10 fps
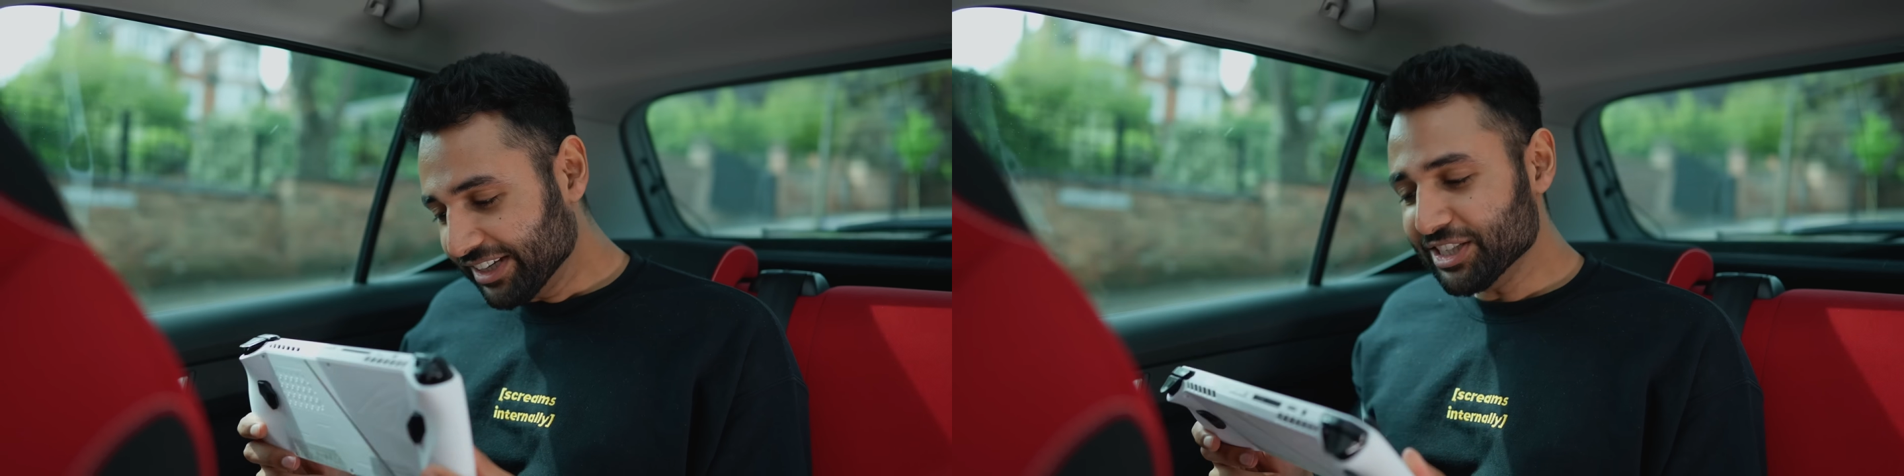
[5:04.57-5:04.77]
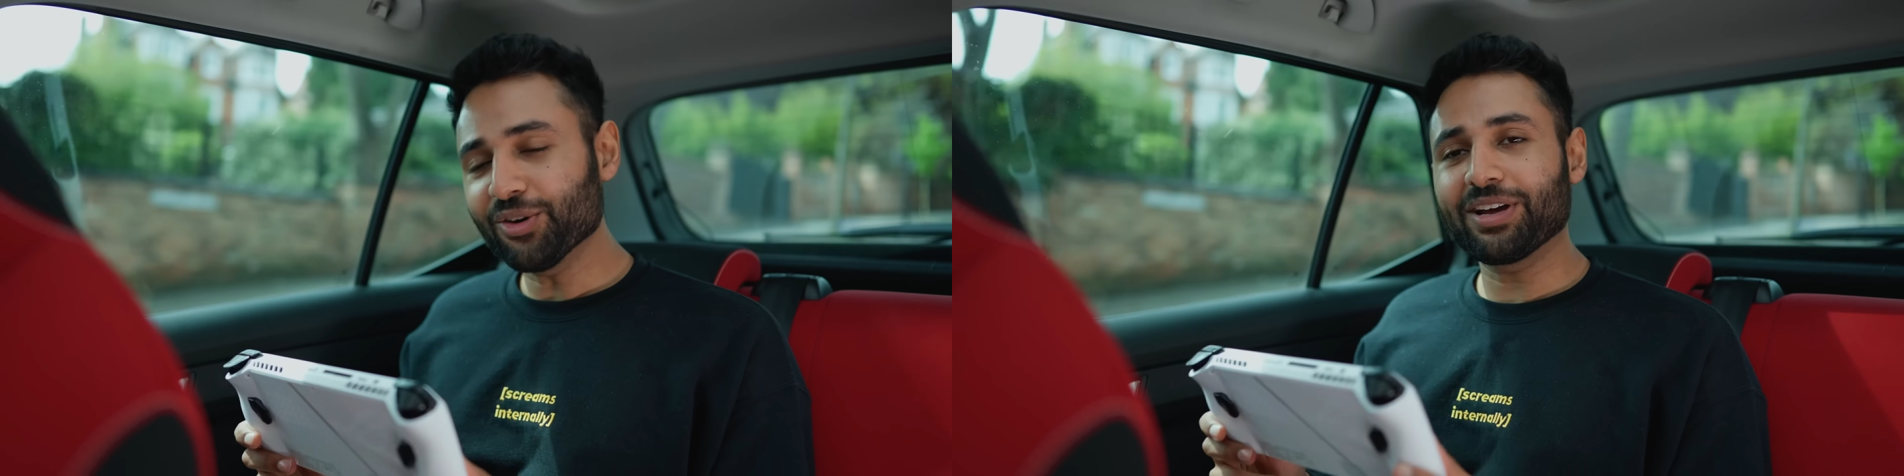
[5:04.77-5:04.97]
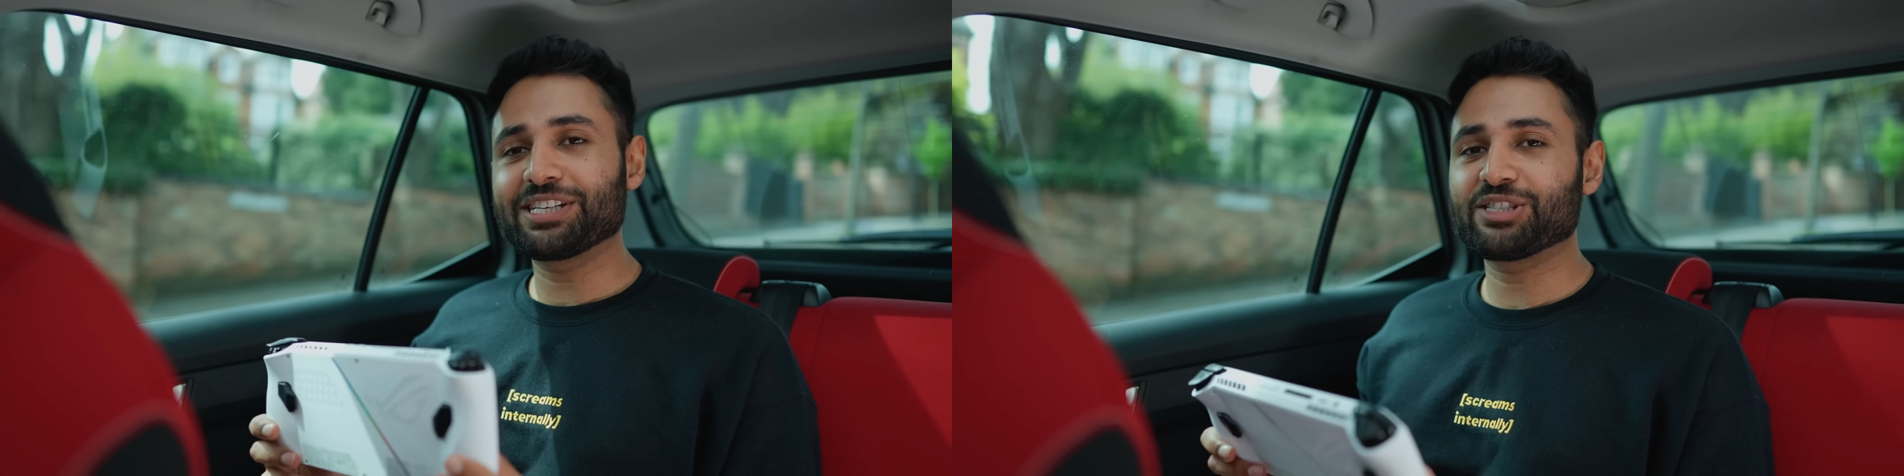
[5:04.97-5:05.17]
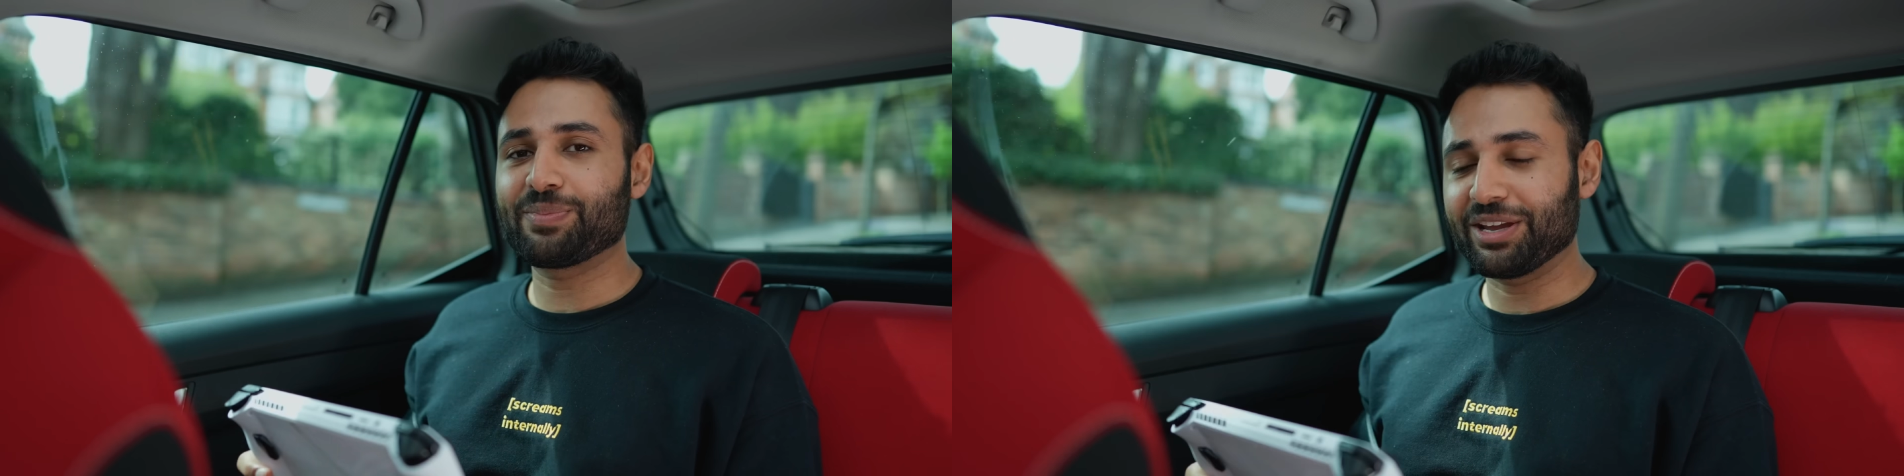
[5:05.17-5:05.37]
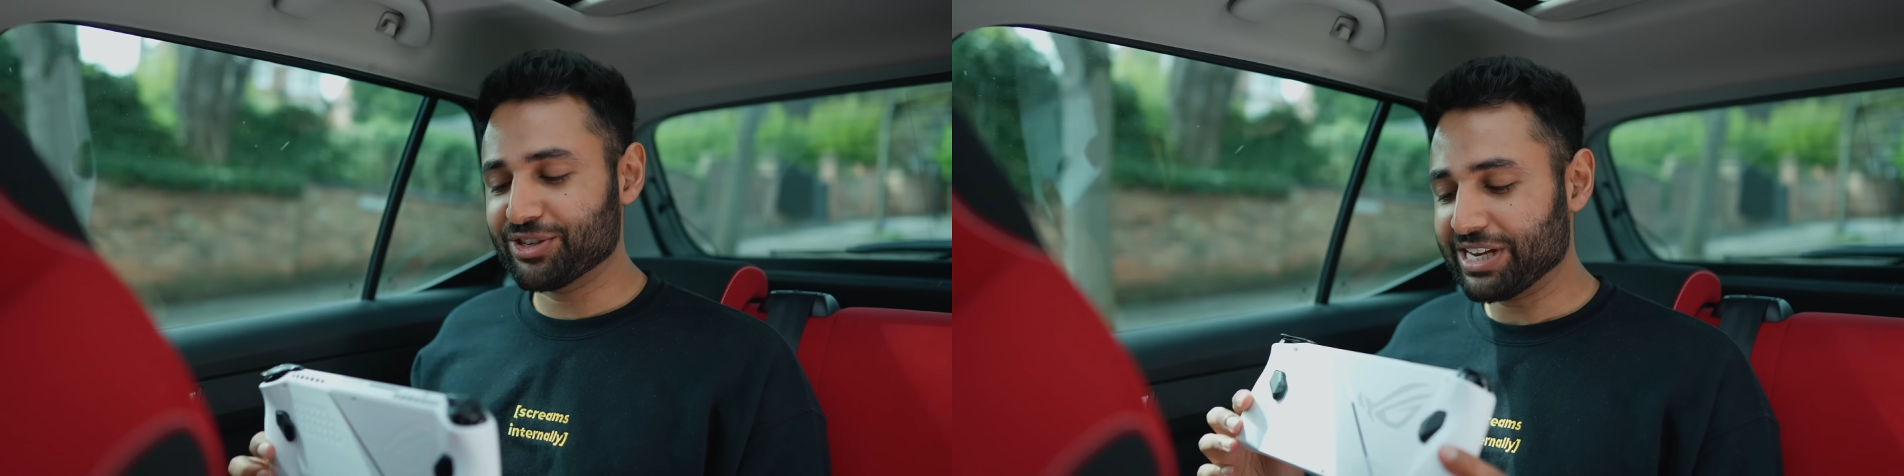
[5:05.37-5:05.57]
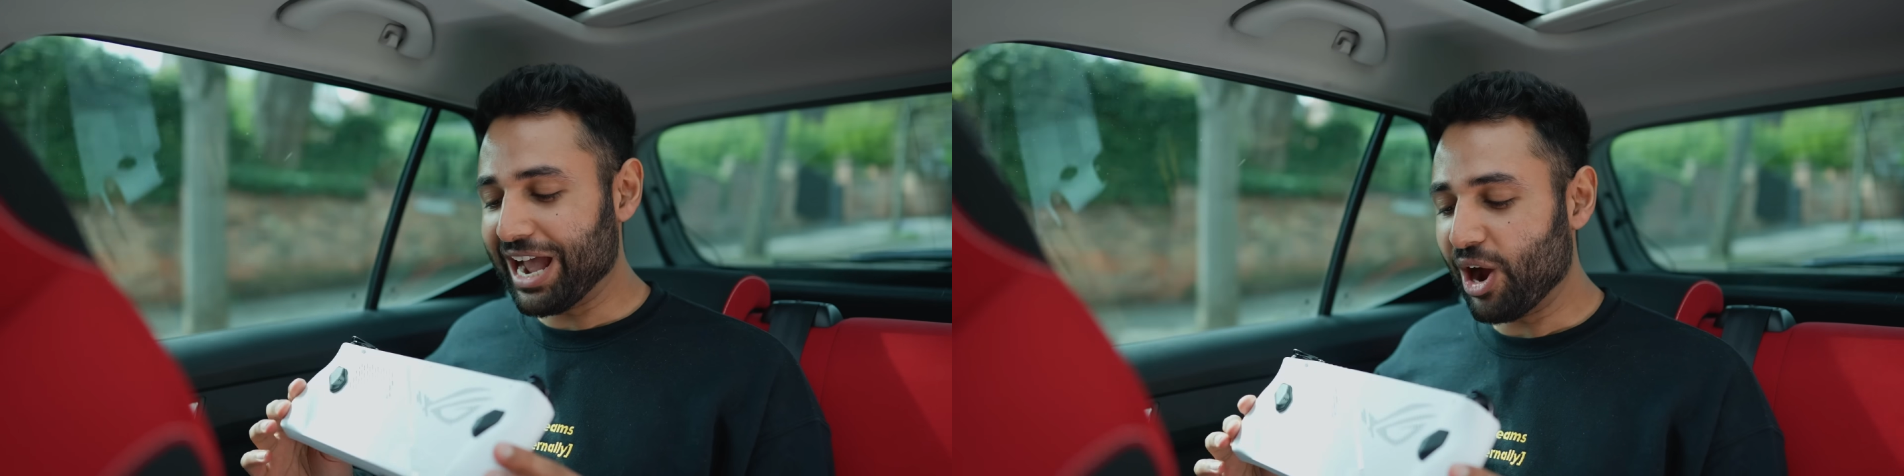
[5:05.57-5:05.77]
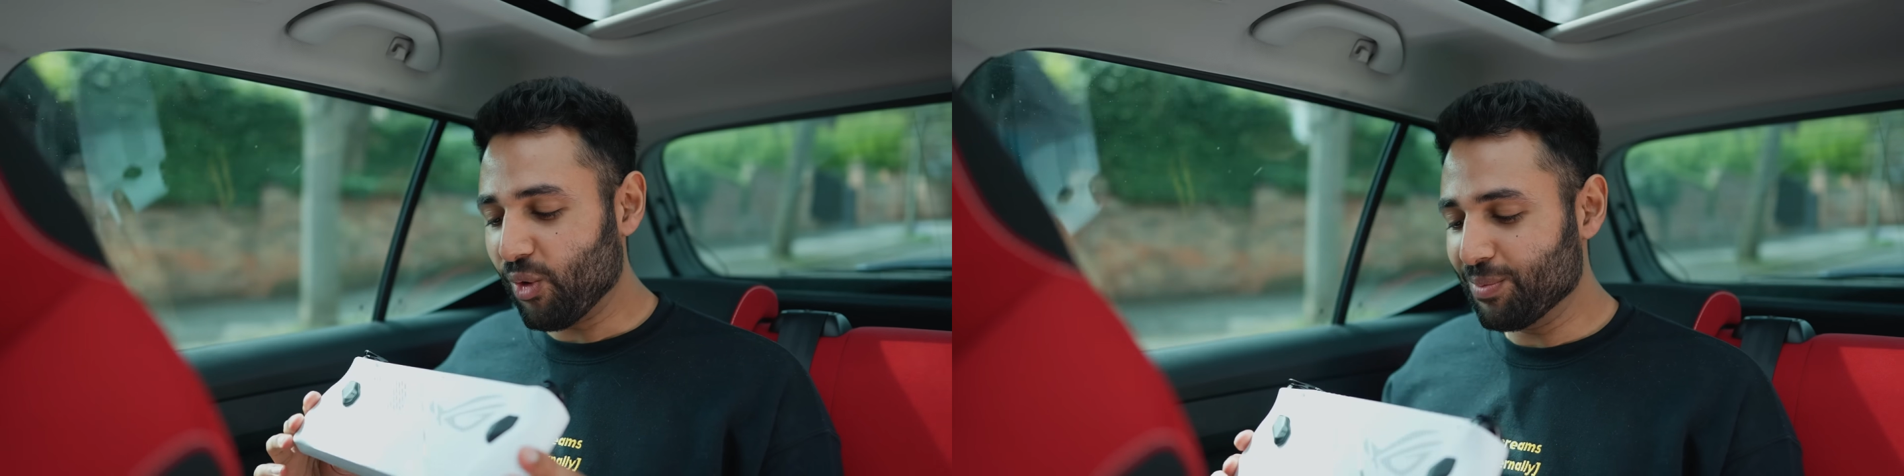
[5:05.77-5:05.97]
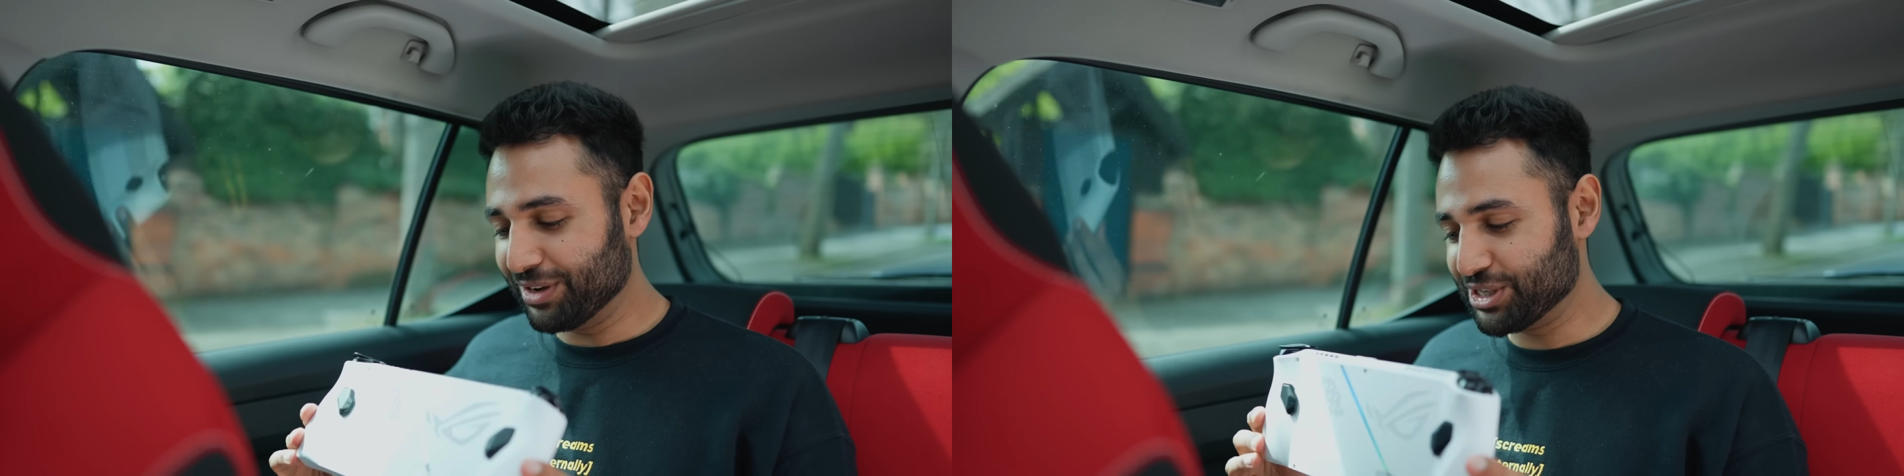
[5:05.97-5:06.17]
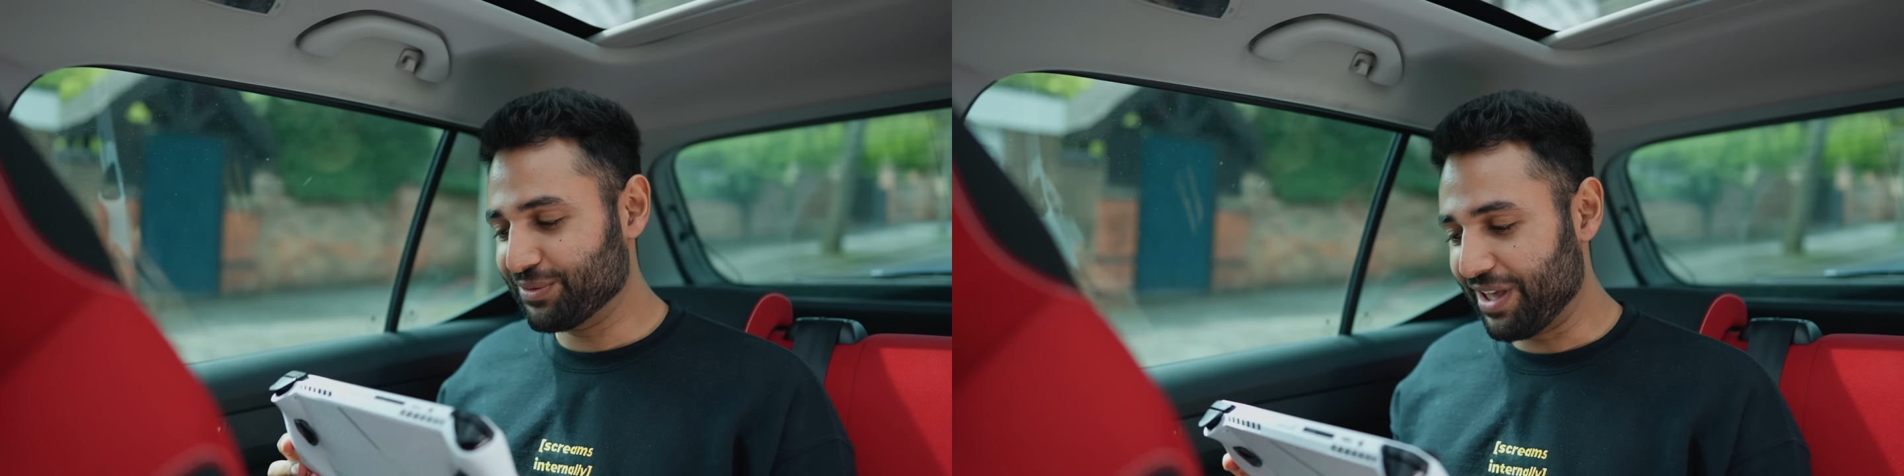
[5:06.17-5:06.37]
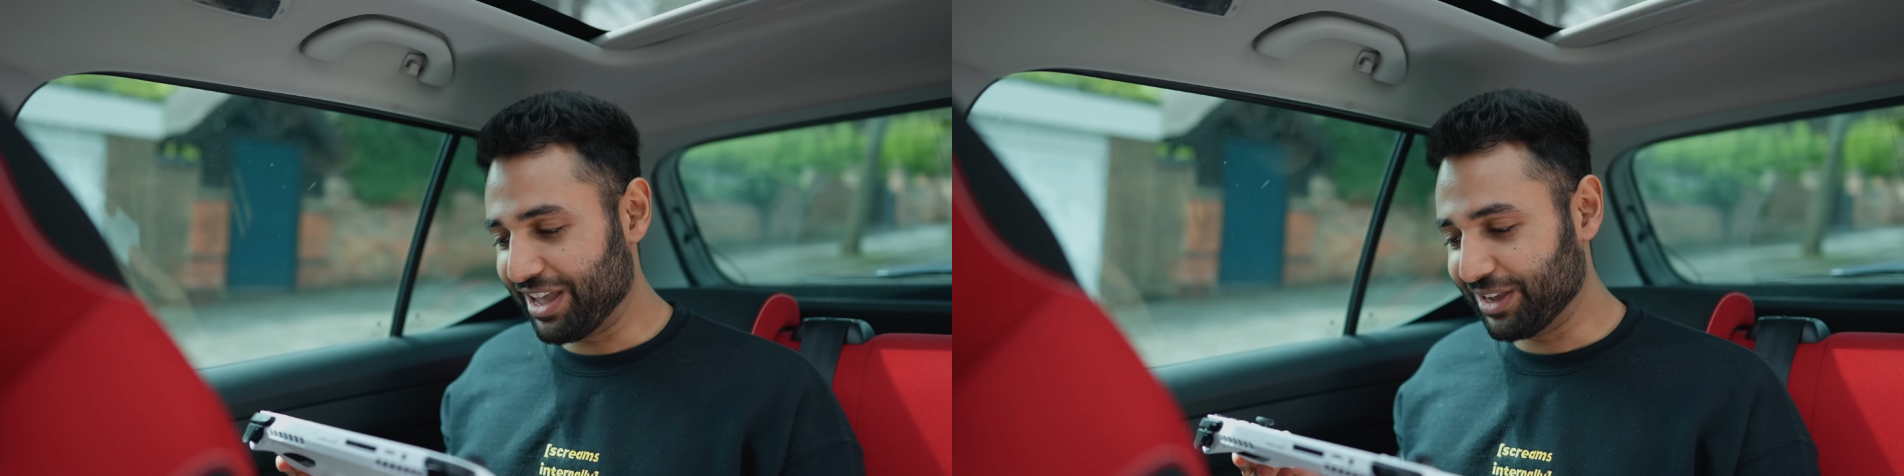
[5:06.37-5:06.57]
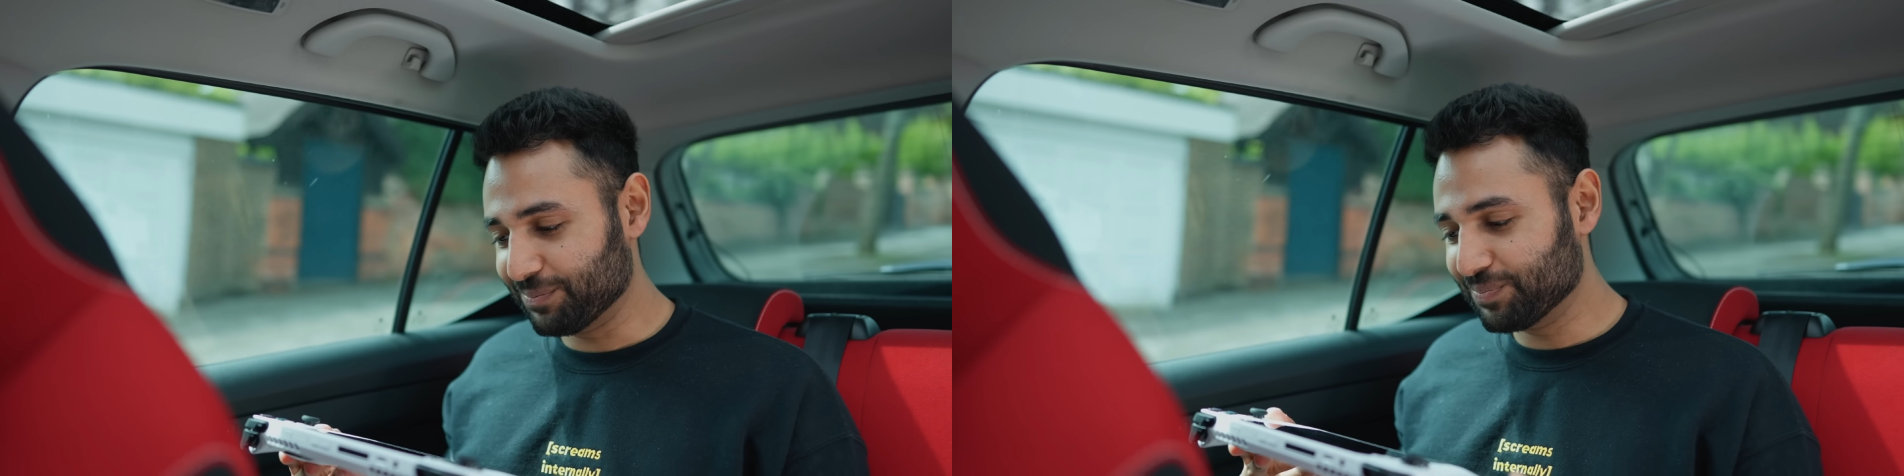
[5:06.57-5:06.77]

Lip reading: did not anticipate just how much of a